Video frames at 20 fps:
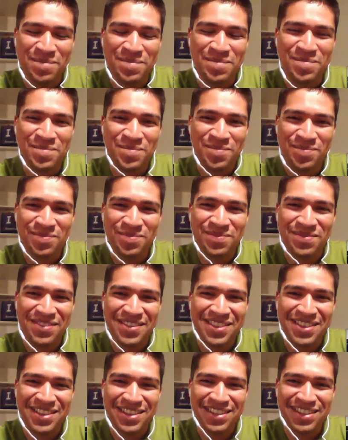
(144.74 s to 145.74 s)
Now
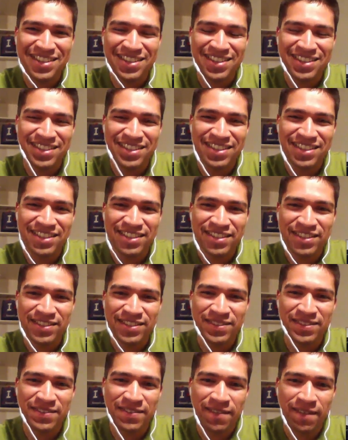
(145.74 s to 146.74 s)
we've also done some
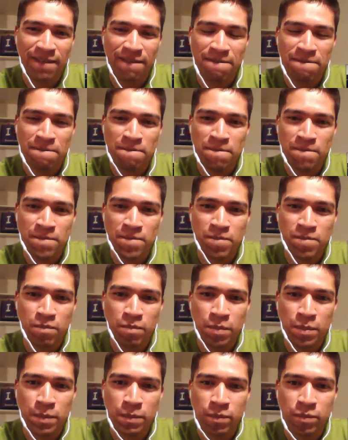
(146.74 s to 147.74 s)
type and stuff. It
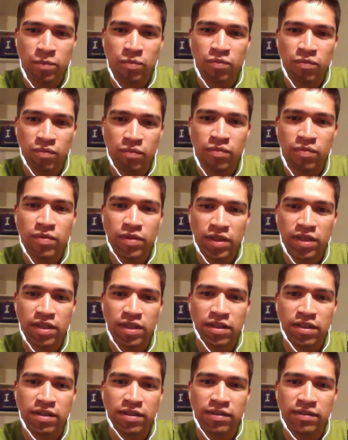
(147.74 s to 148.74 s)
actually seems to
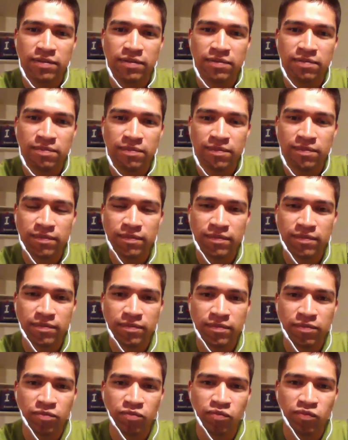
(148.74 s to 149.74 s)
do
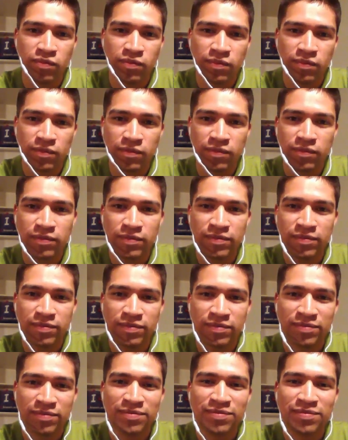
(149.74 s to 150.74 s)
typing a little bit better
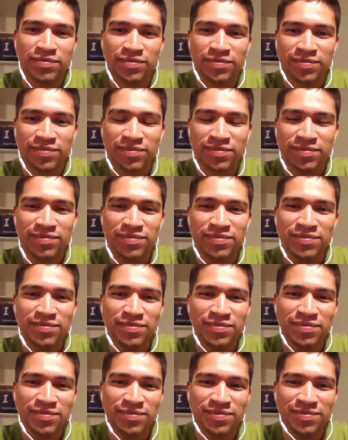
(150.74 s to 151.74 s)
than
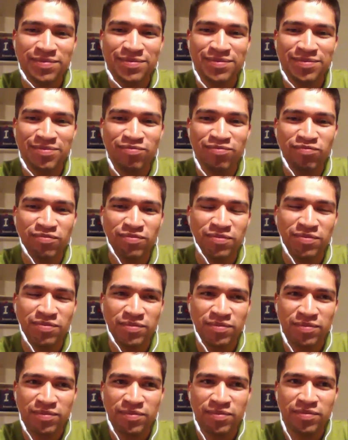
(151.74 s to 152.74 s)
spoken word. So at
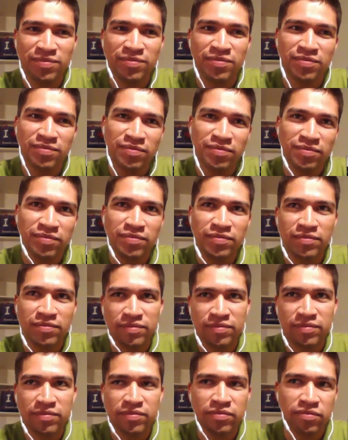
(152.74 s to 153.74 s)
least it's got that going
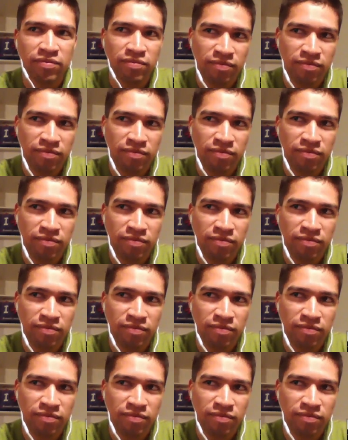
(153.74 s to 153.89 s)
for it.